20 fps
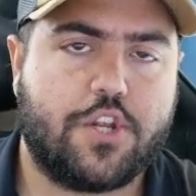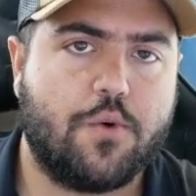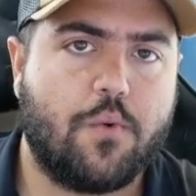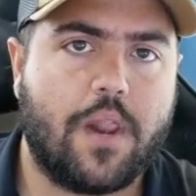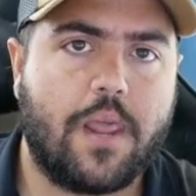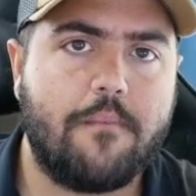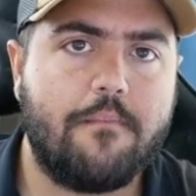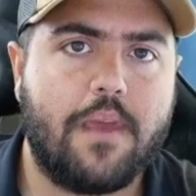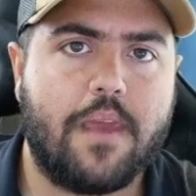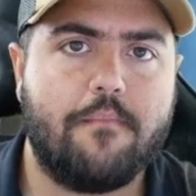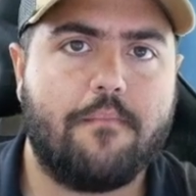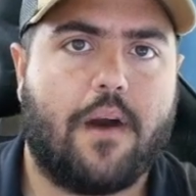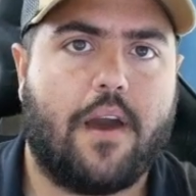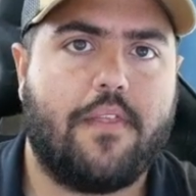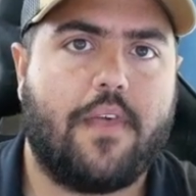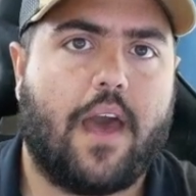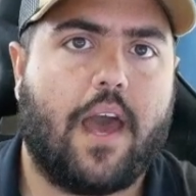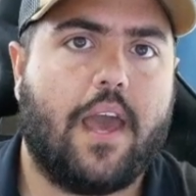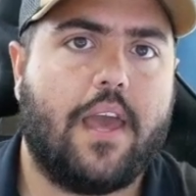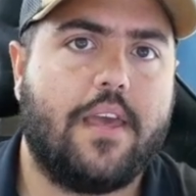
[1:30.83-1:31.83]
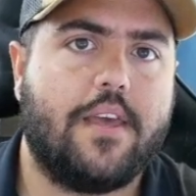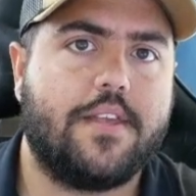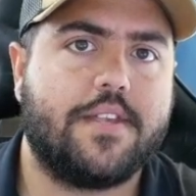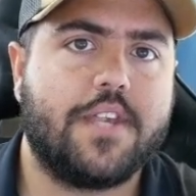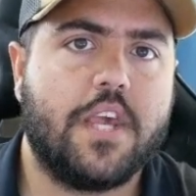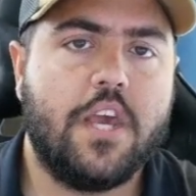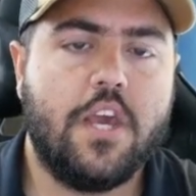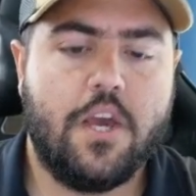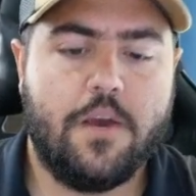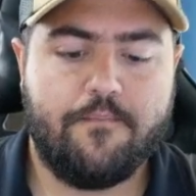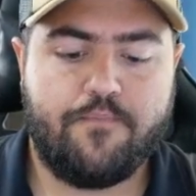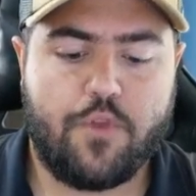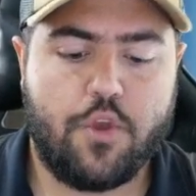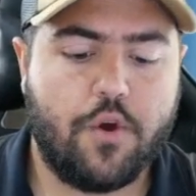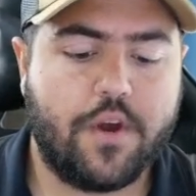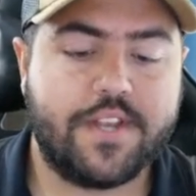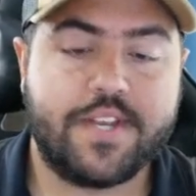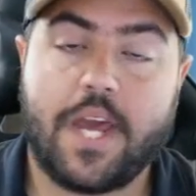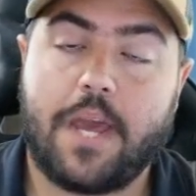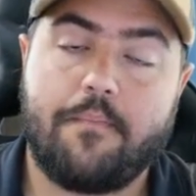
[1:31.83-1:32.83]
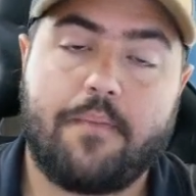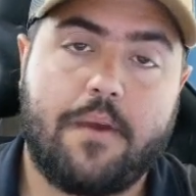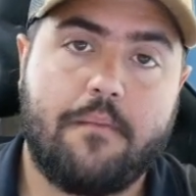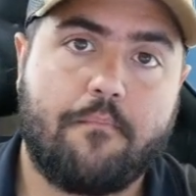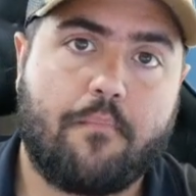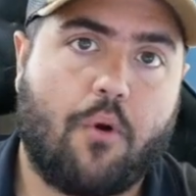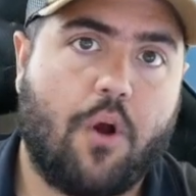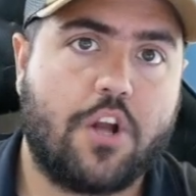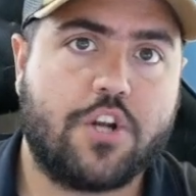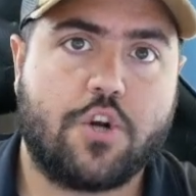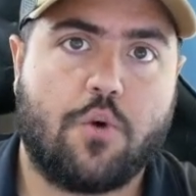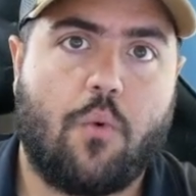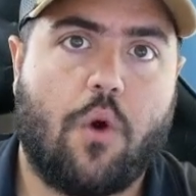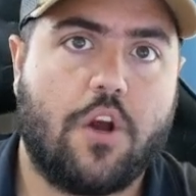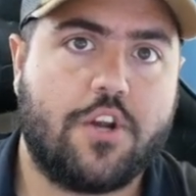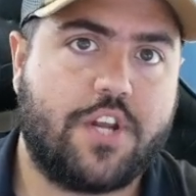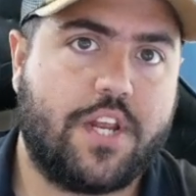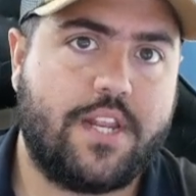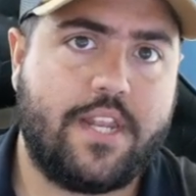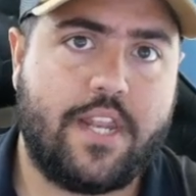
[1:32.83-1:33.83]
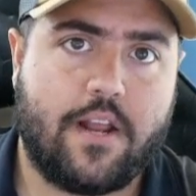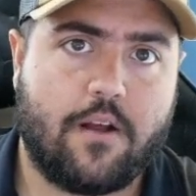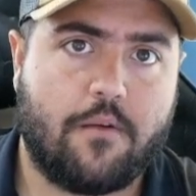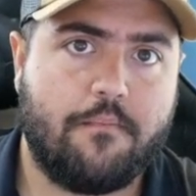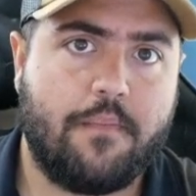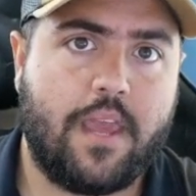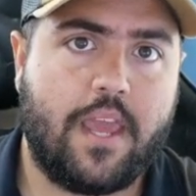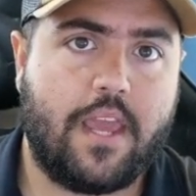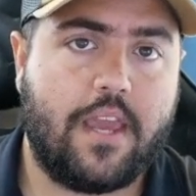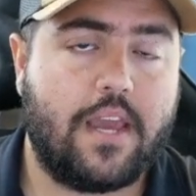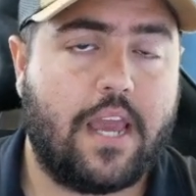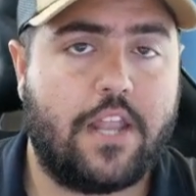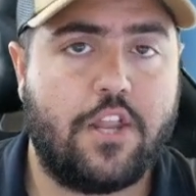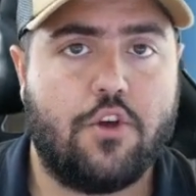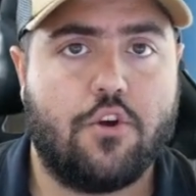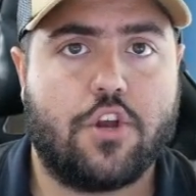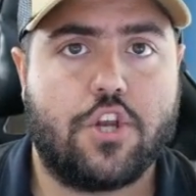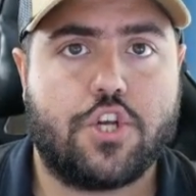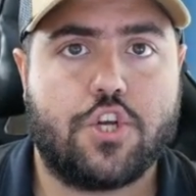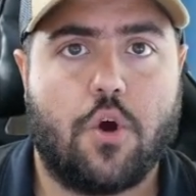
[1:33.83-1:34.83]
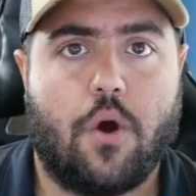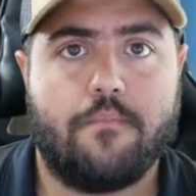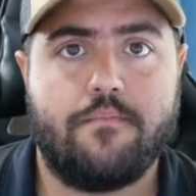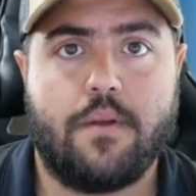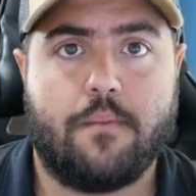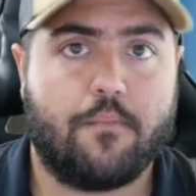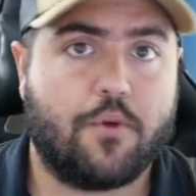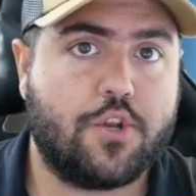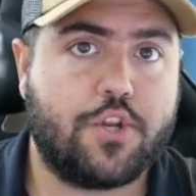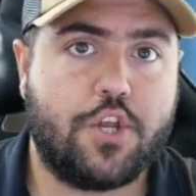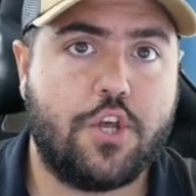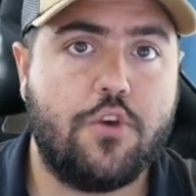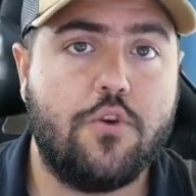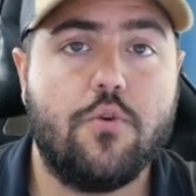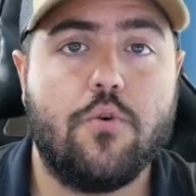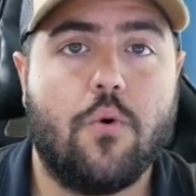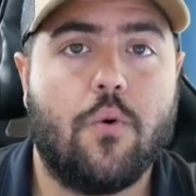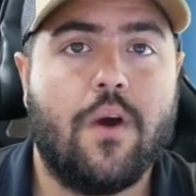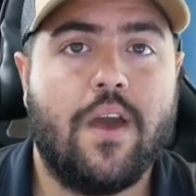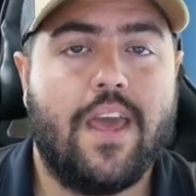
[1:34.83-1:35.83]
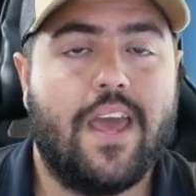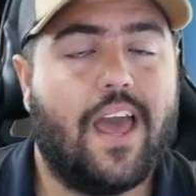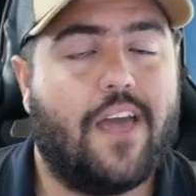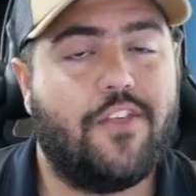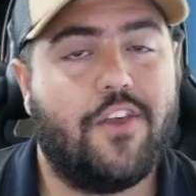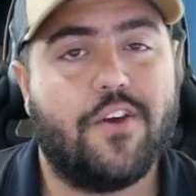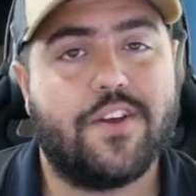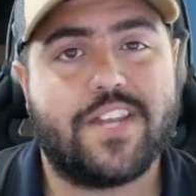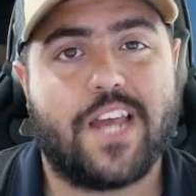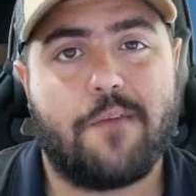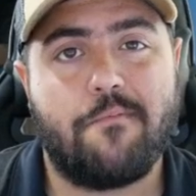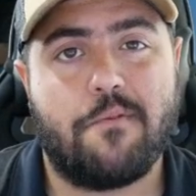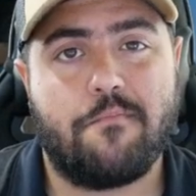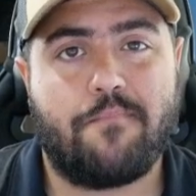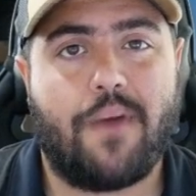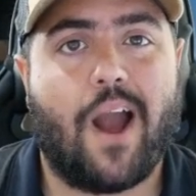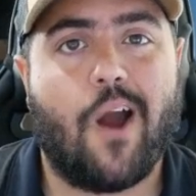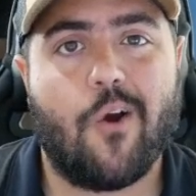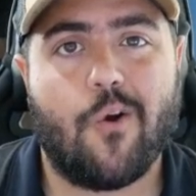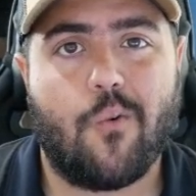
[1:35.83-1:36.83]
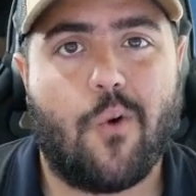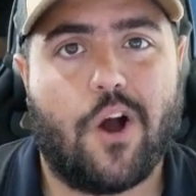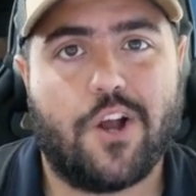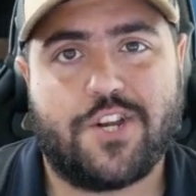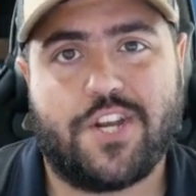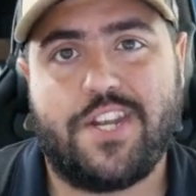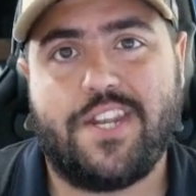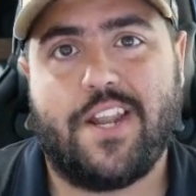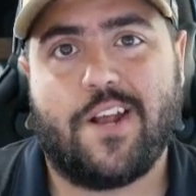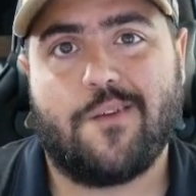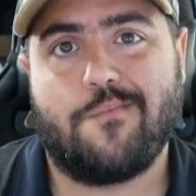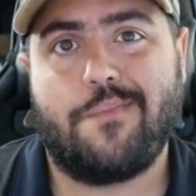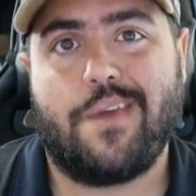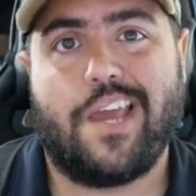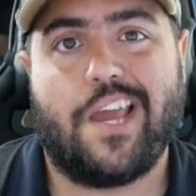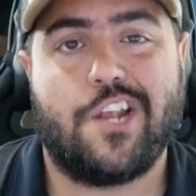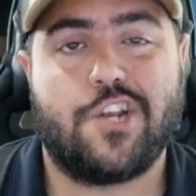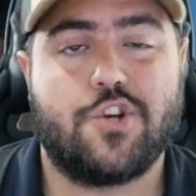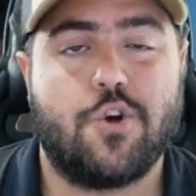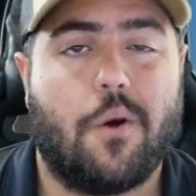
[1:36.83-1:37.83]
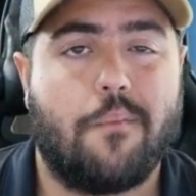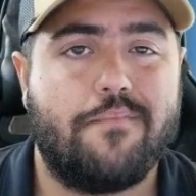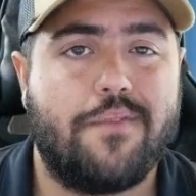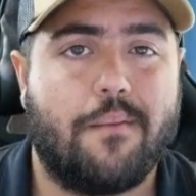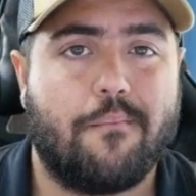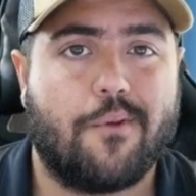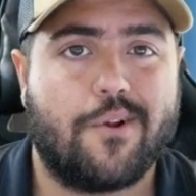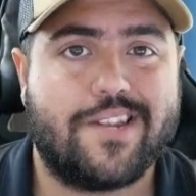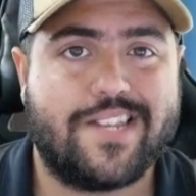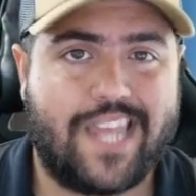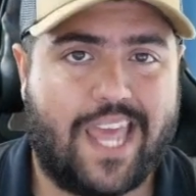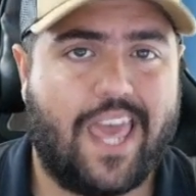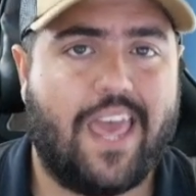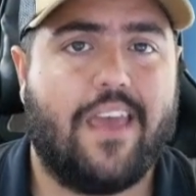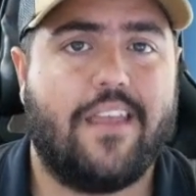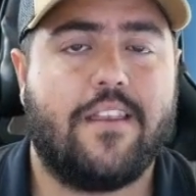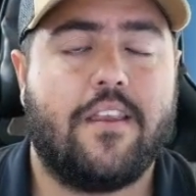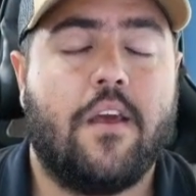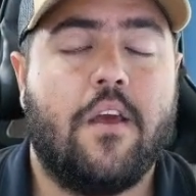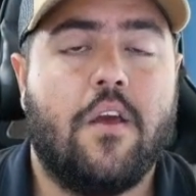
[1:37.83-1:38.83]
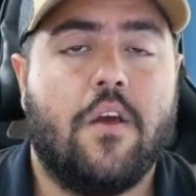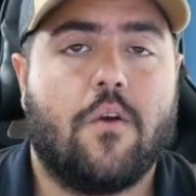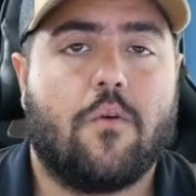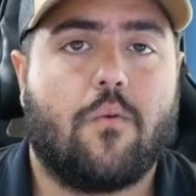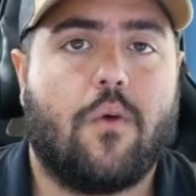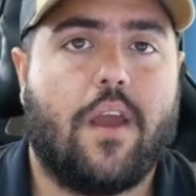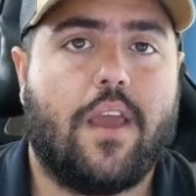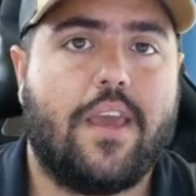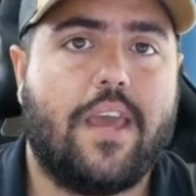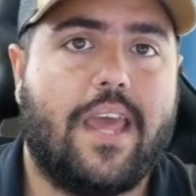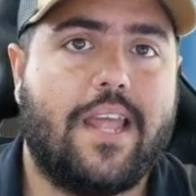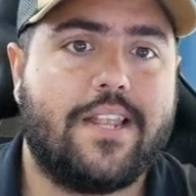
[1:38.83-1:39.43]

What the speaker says: So what I mean by that is you could type in pressure washing near me and you could show up number 2, and then you could type in power washing near me and show up number 10, right?